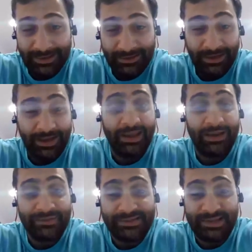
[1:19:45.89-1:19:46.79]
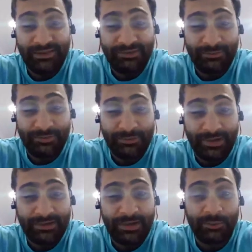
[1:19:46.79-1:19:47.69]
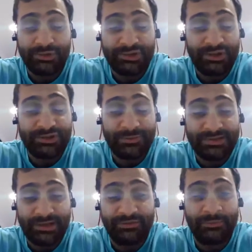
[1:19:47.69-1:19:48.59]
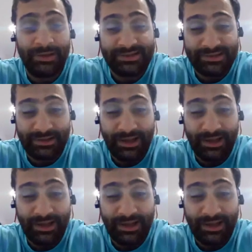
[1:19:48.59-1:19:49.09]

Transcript: and I haven't saved him for that, he would judge himself immensely.